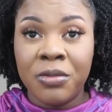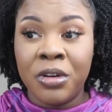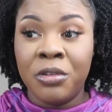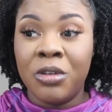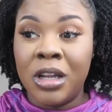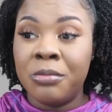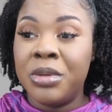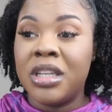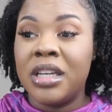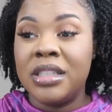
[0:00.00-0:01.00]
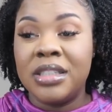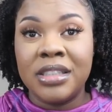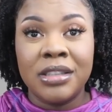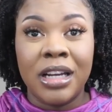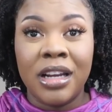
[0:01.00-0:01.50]
For one, because
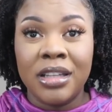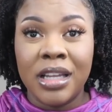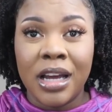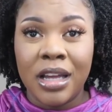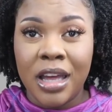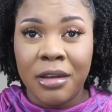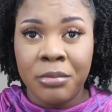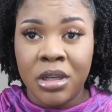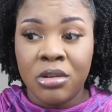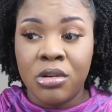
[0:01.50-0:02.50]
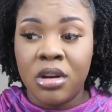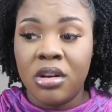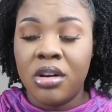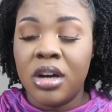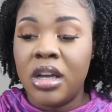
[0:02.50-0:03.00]
there's not a lot had been
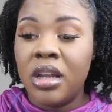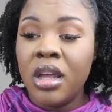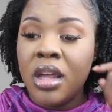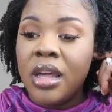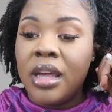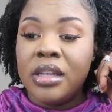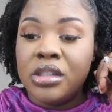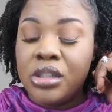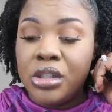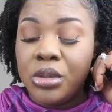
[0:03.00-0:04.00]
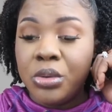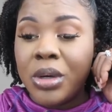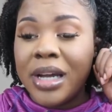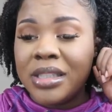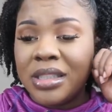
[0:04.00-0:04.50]
going on, and
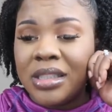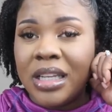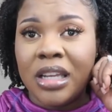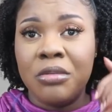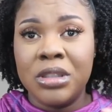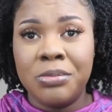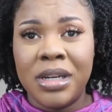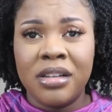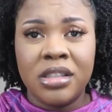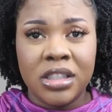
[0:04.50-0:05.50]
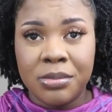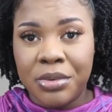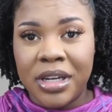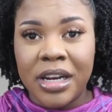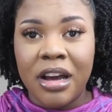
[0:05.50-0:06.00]
two, I just think it was better to
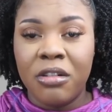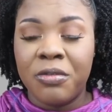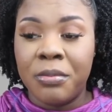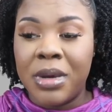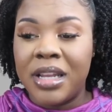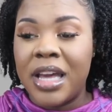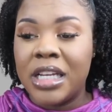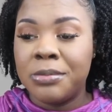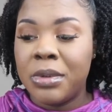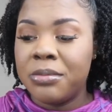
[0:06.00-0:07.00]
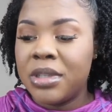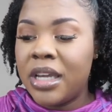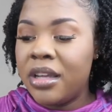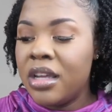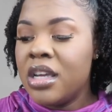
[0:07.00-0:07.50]
spread out from my last bump
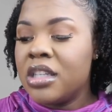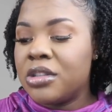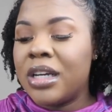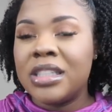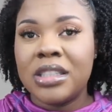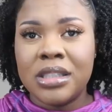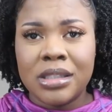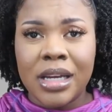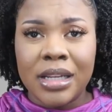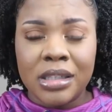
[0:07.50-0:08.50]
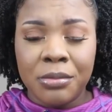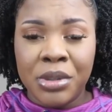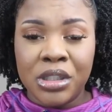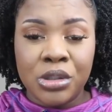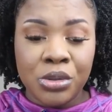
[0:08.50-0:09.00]
date, so I just decided to
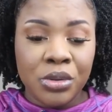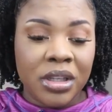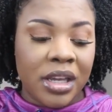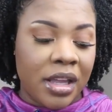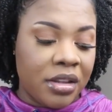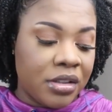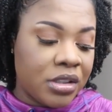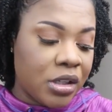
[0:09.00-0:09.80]
put two together.